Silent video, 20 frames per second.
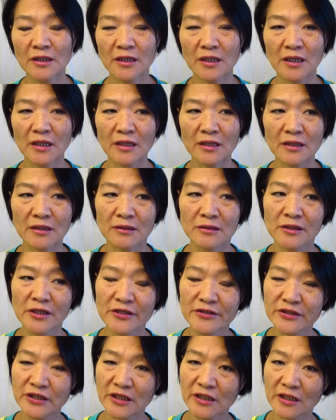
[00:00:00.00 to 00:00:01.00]
uh,
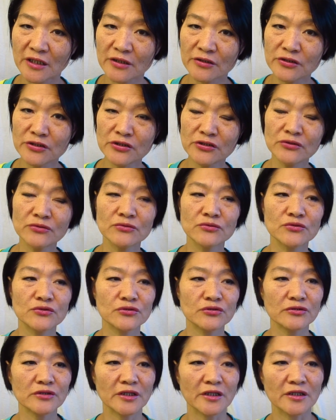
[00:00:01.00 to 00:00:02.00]
learning a new
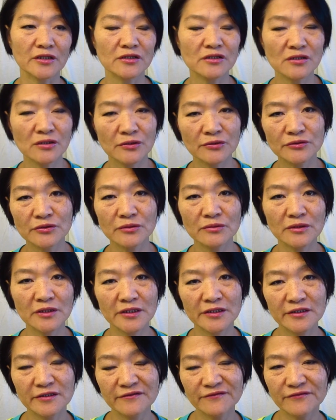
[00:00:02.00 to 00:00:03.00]
trick
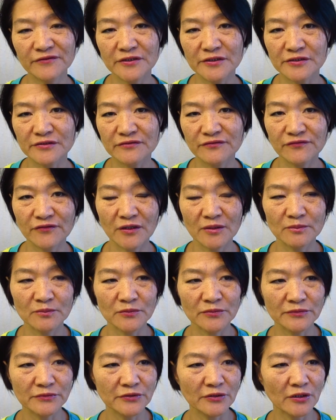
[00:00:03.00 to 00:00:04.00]
totally different
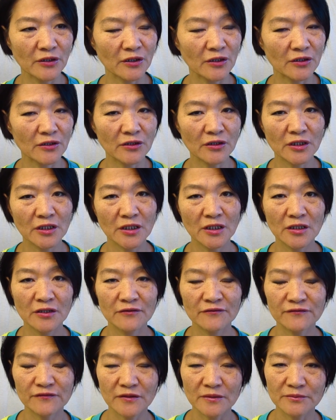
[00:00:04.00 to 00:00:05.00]
from your
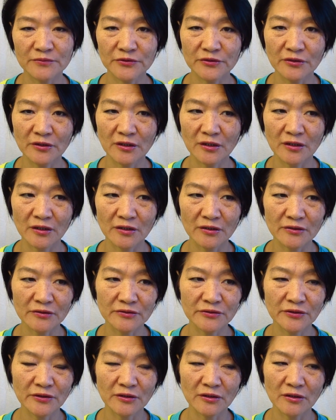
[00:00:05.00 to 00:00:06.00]
from your
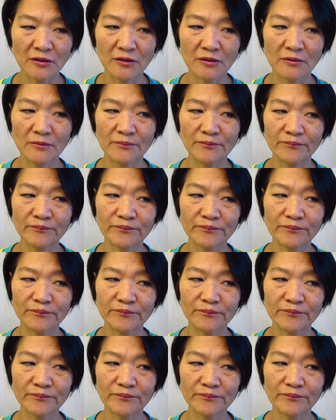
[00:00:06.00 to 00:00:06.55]
your